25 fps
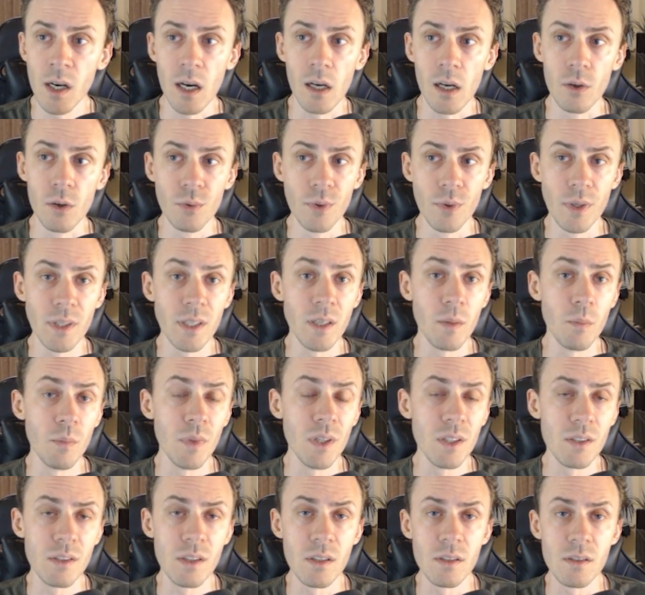I already
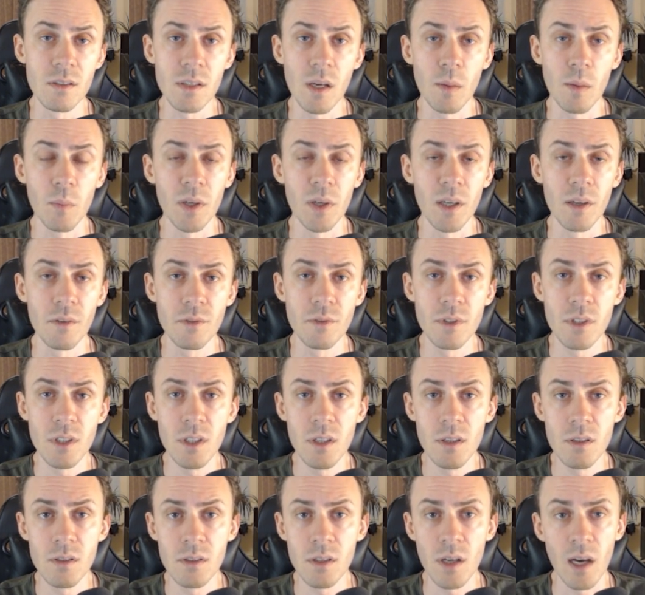minted some
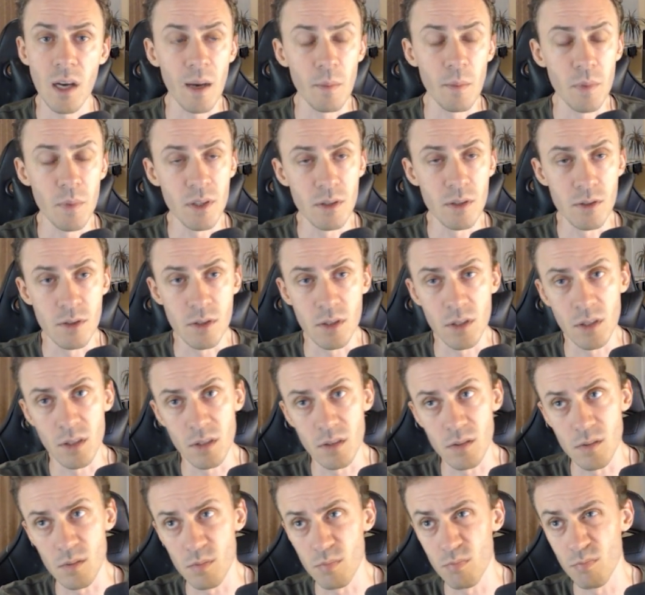NFTs. I
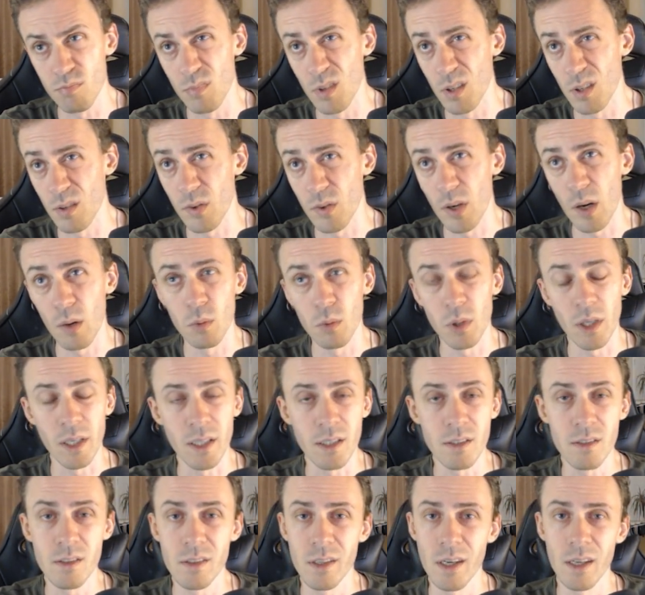minted around
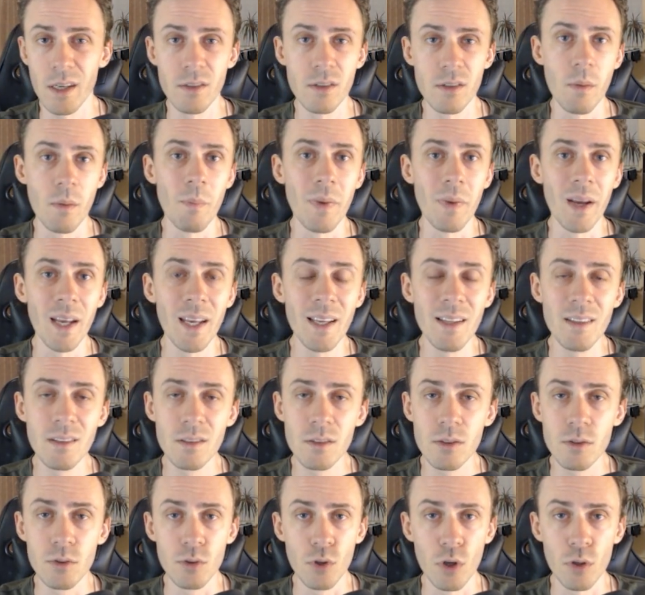like 10
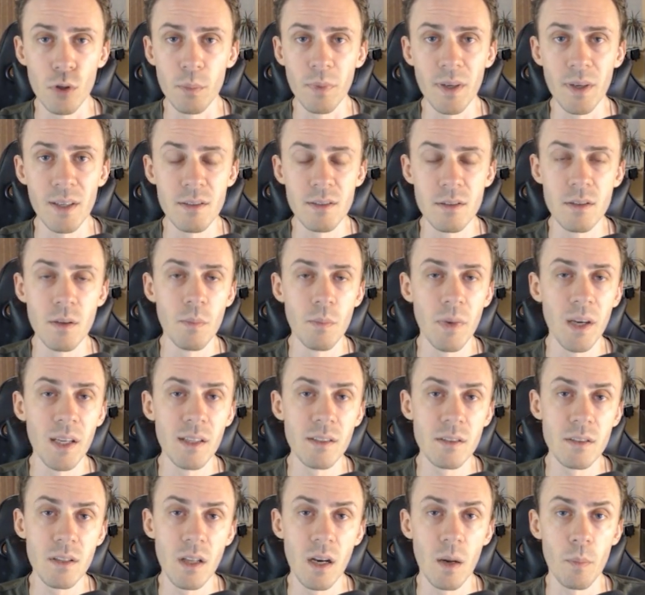domains, .base
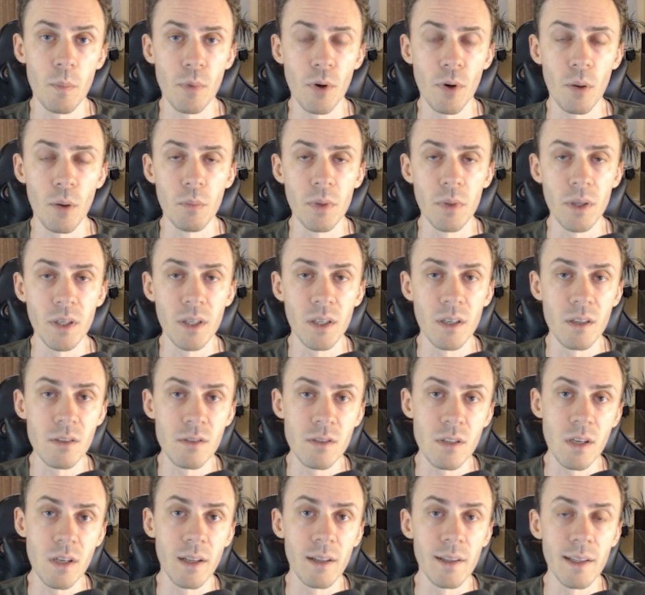domains that are probably gonna
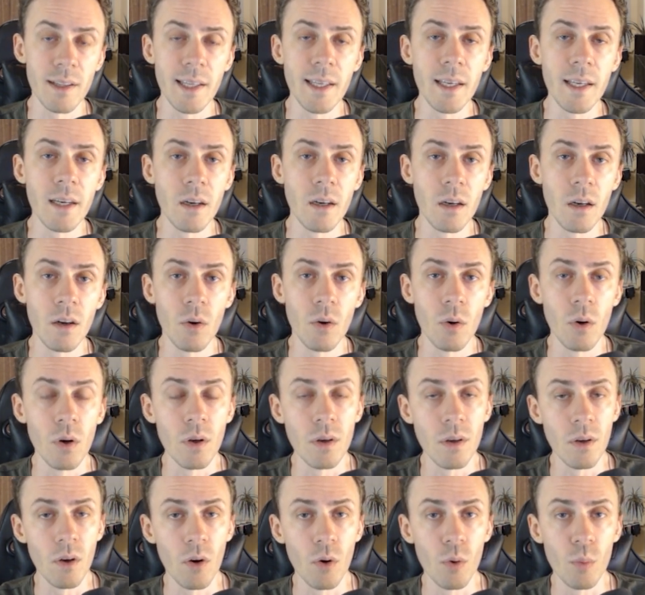sell later
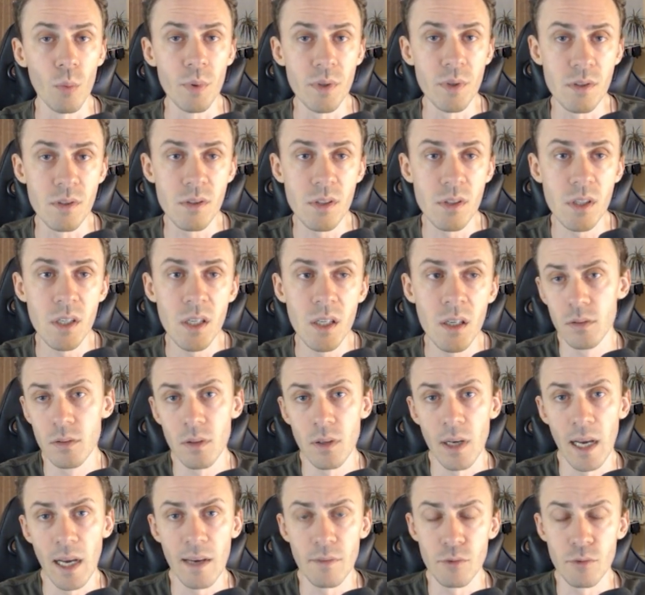on OpenSea.
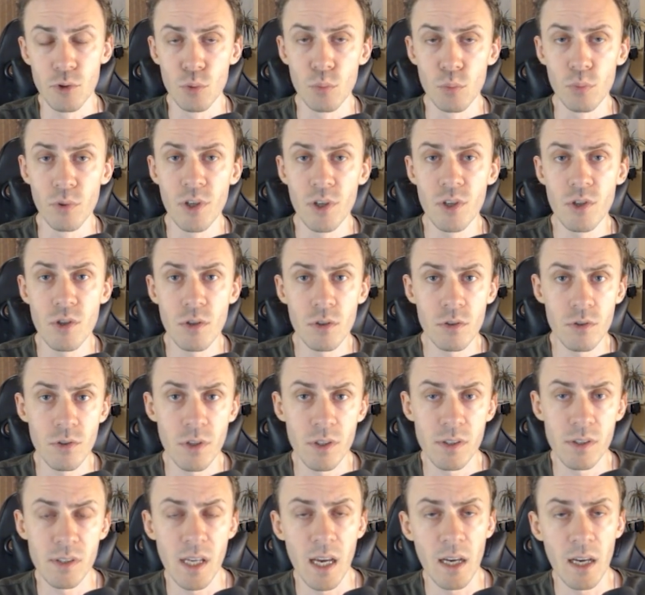I have 2 bridging
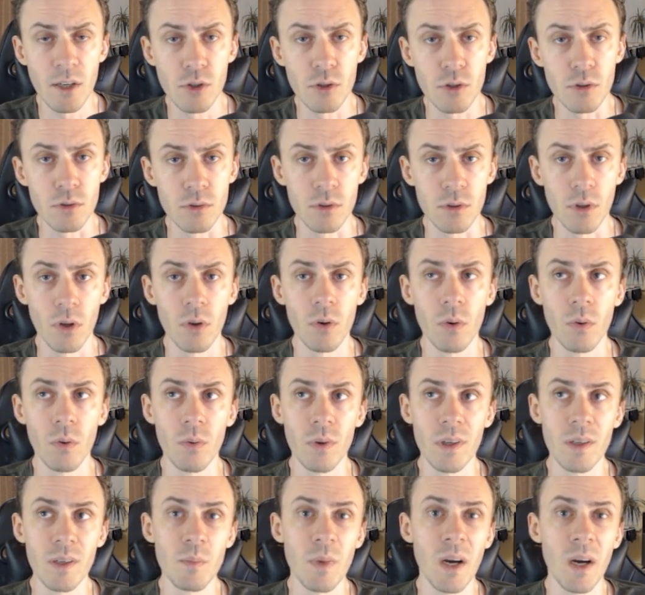transactions,
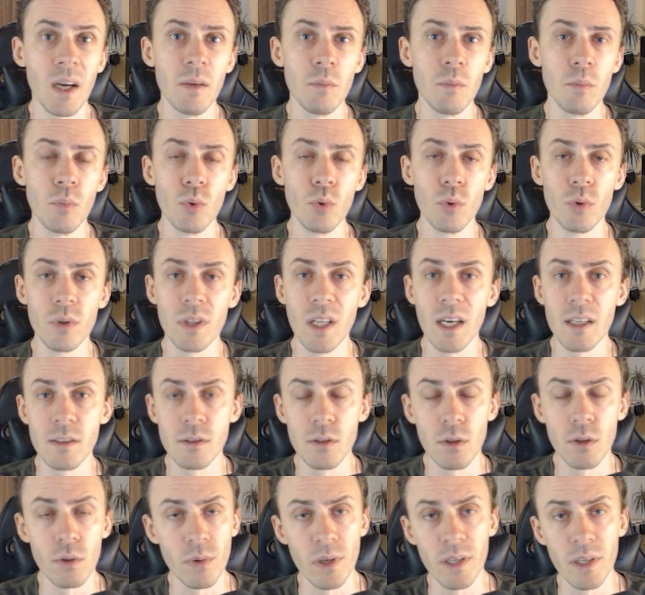so in my book
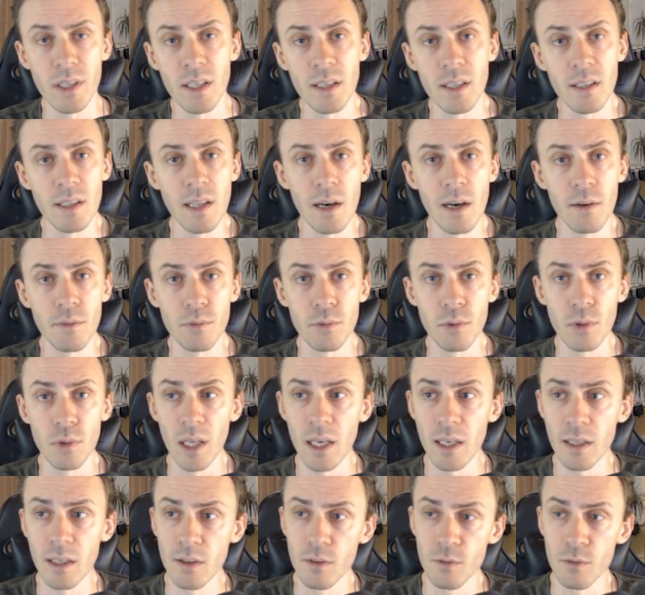that's already enough for
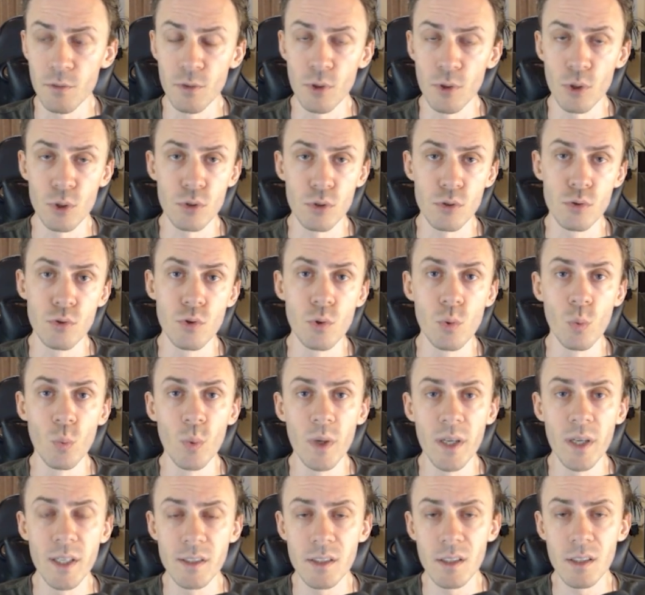like the first 2
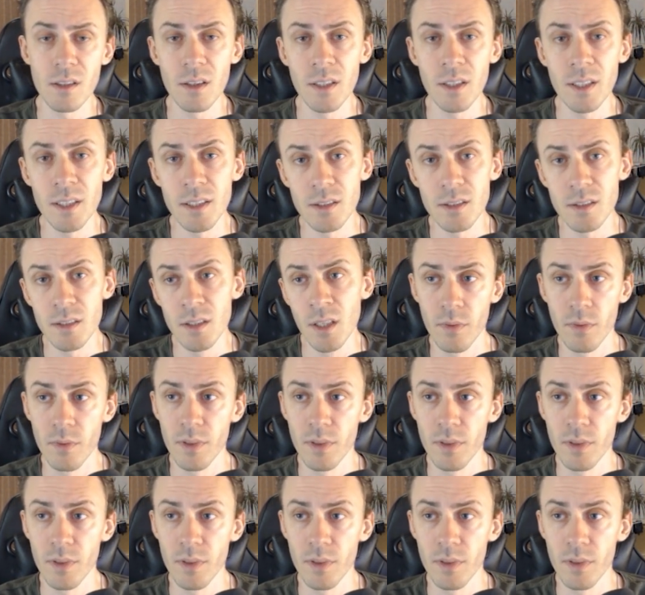weeks at least.